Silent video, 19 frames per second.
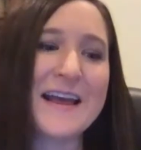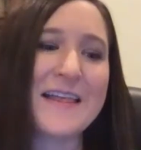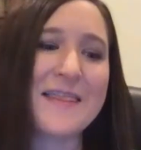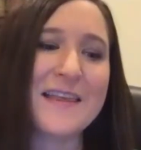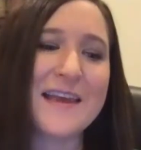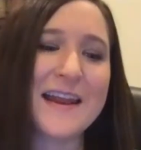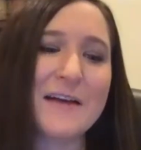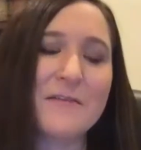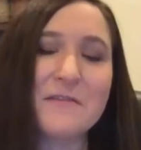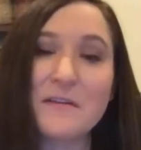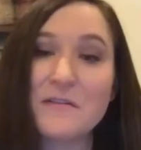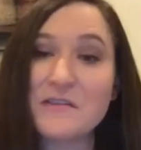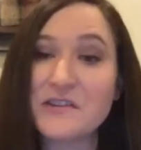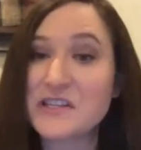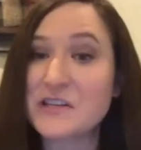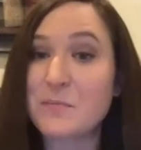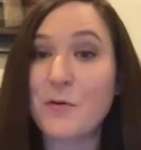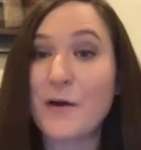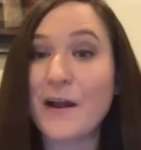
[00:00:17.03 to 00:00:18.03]
And then it, there was
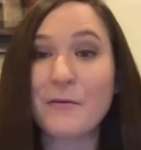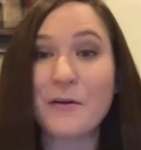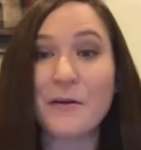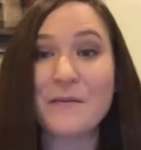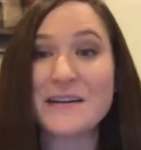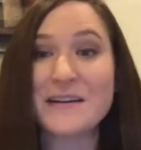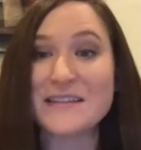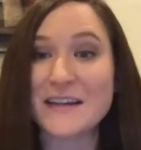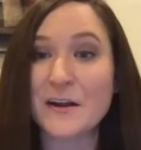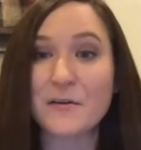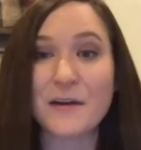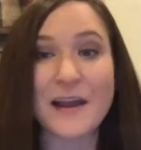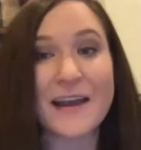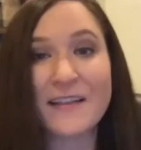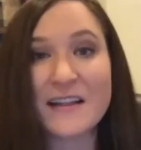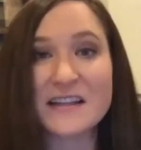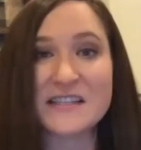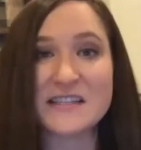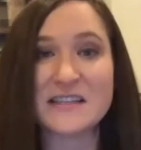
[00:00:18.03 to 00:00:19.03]
just a point where we said, okay,
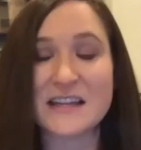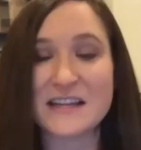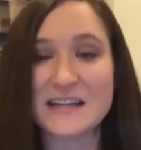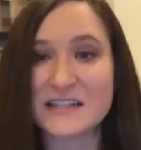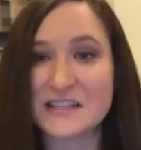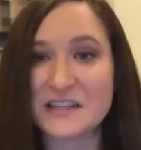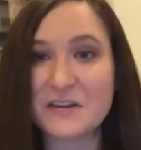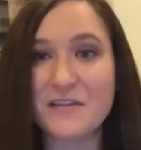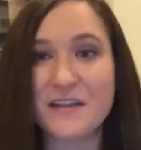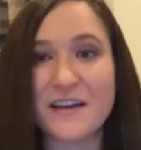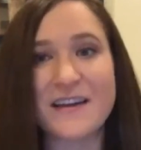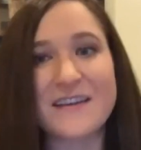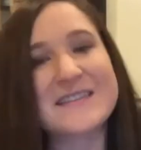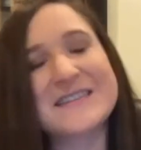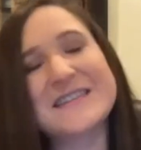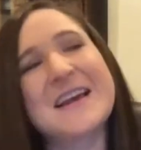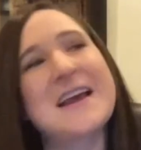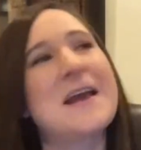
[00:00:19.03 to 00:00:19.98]
let's let's do this.